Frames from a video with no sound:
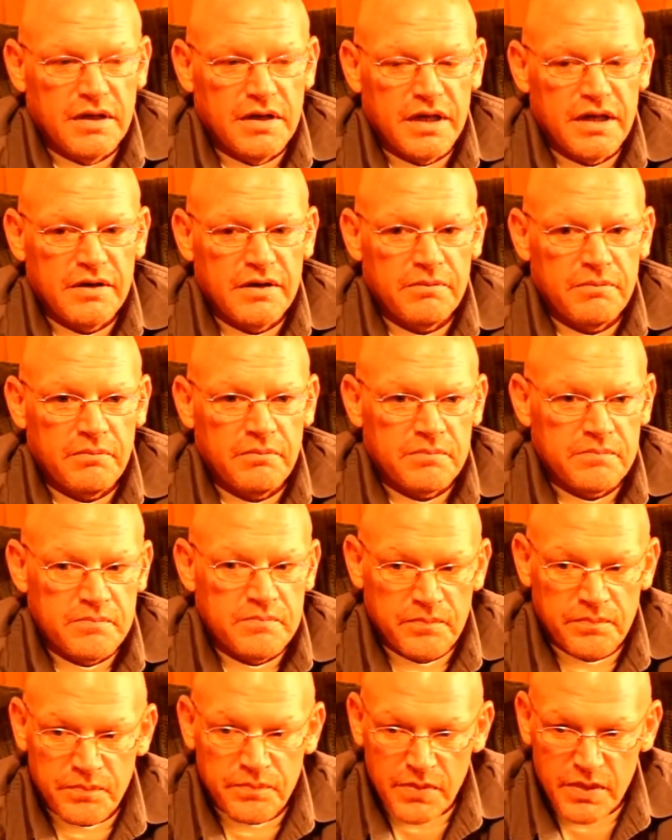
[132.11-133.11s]
Now,
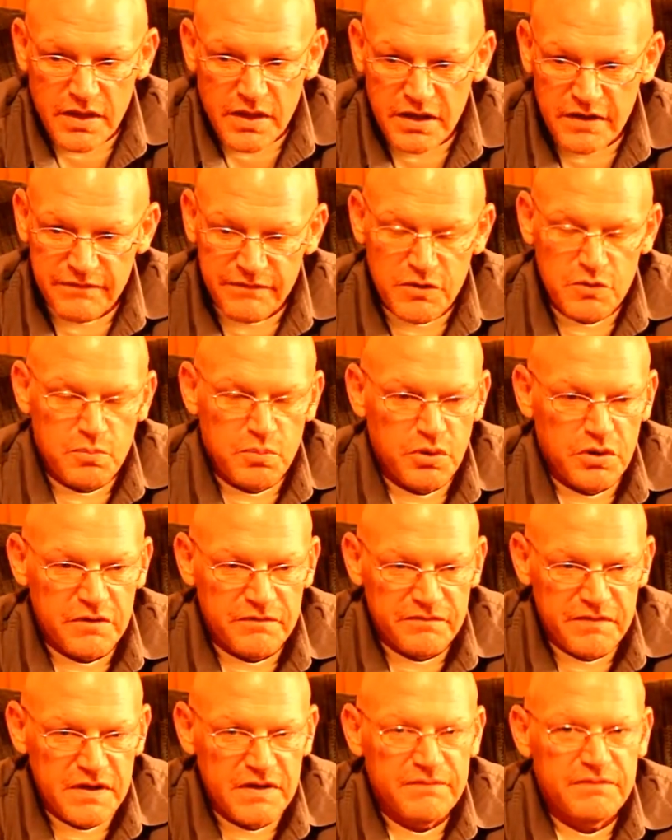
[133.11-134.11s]
if you
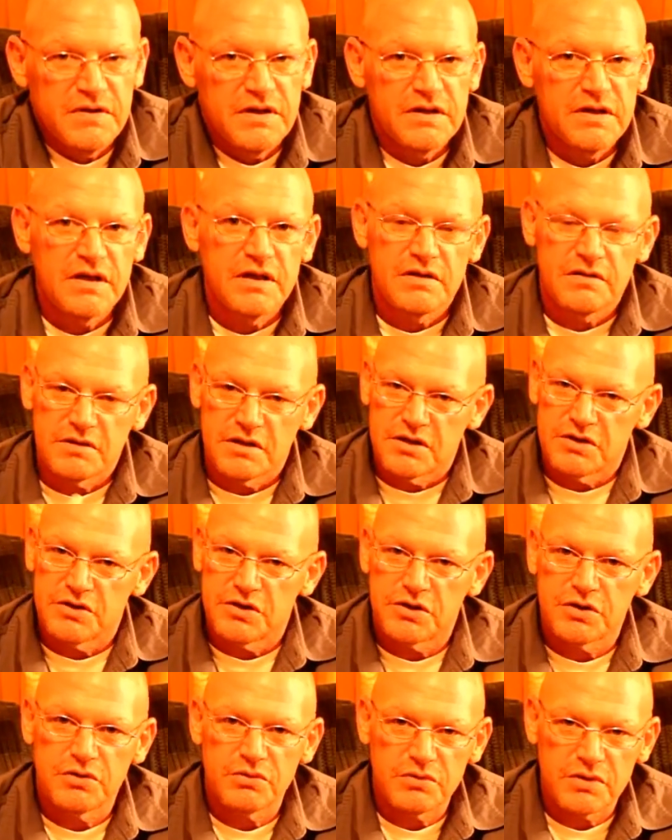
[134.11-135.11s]
put 50,
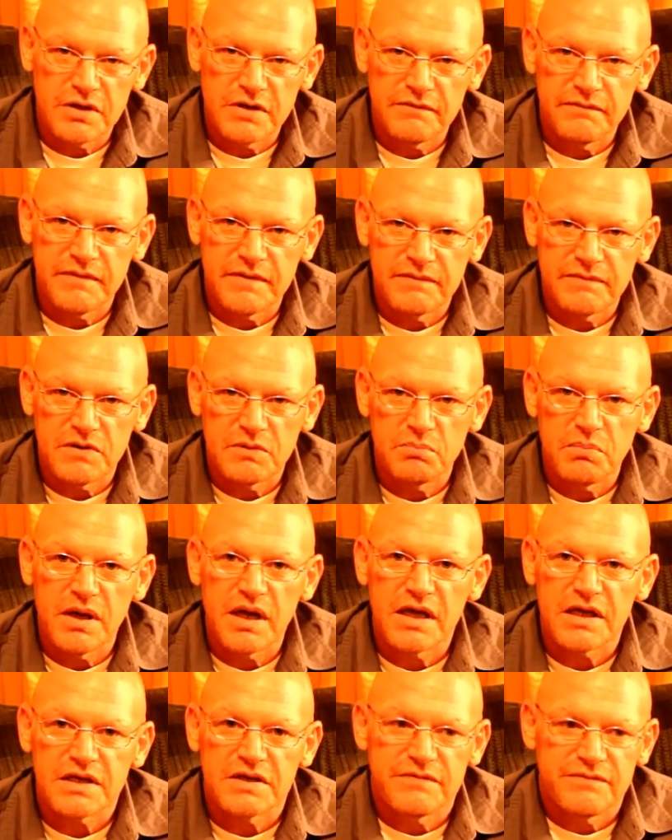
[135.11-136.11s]
then you're going to get 50
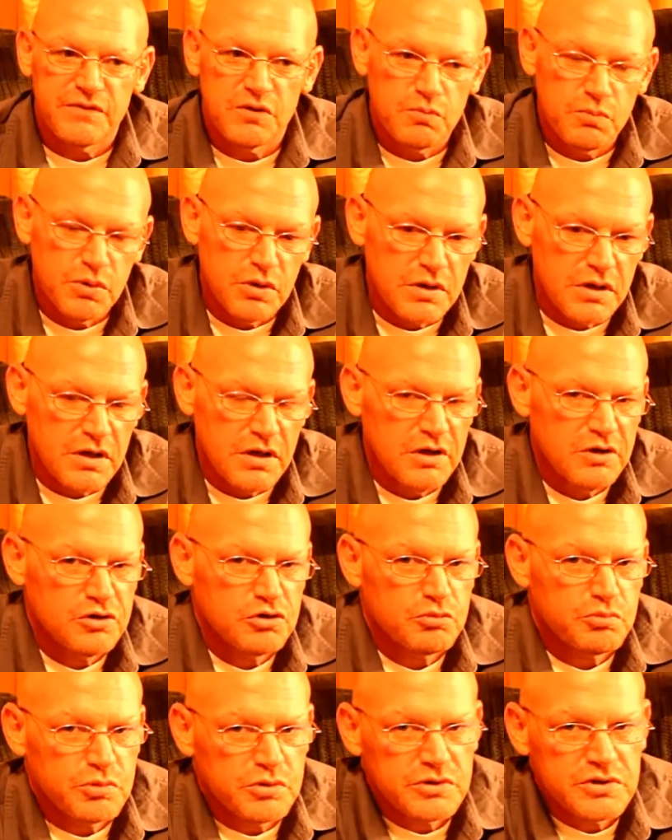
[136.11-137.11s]
back. If you put
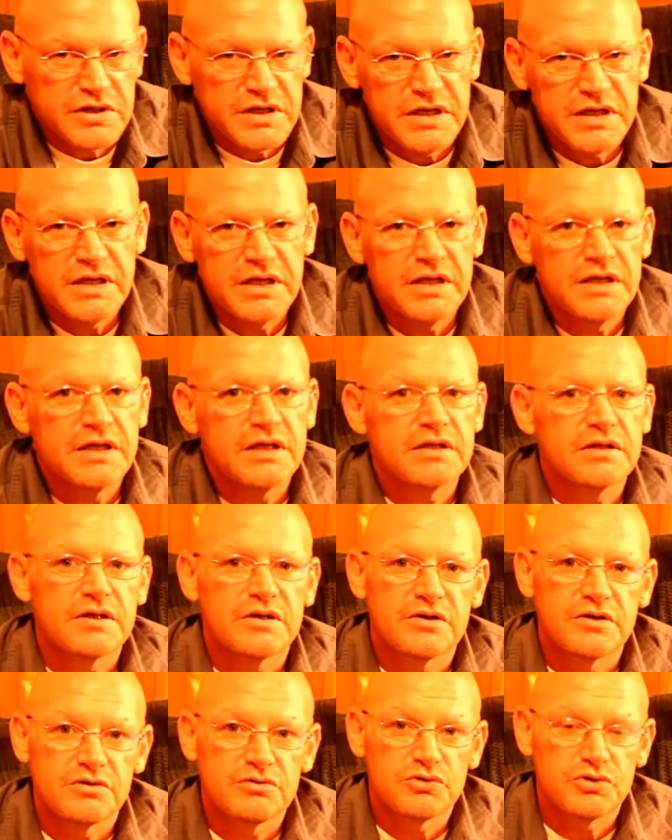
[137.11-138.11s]
100% in it,
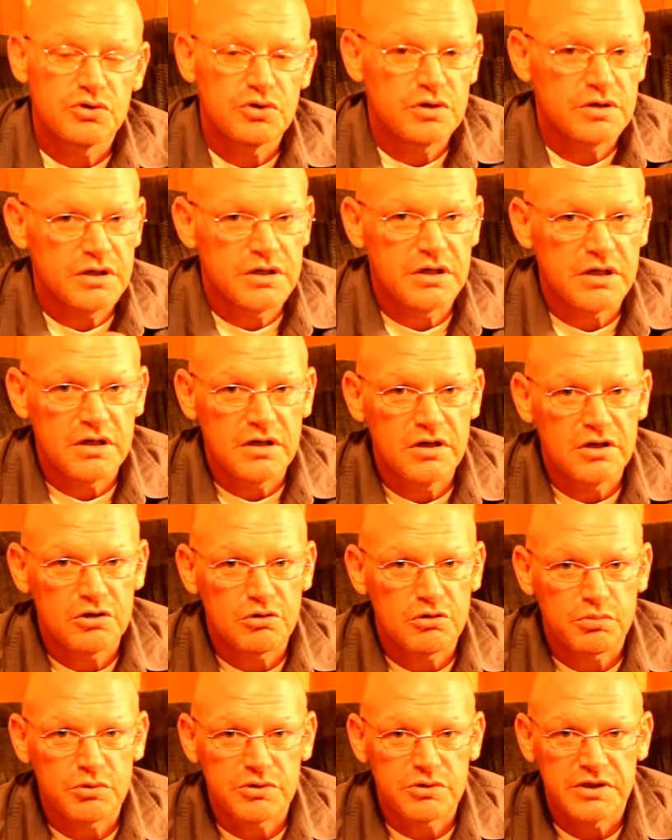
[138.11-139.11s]
then you should get
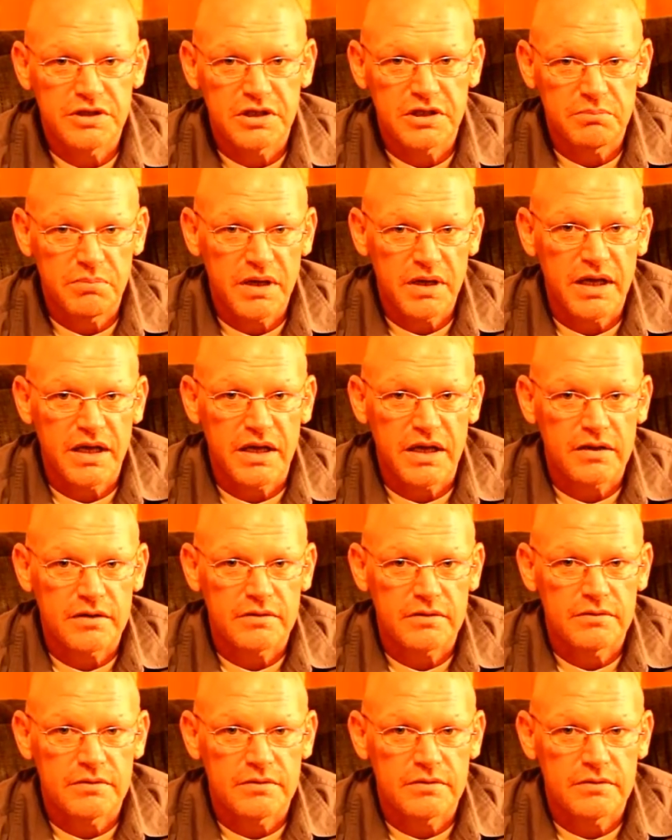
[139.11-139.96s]
100% back.